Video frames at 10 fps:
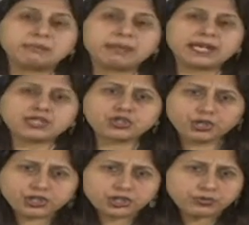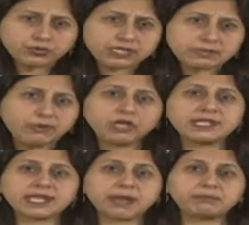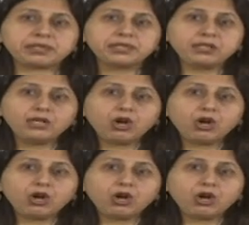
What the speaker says: based on too small sample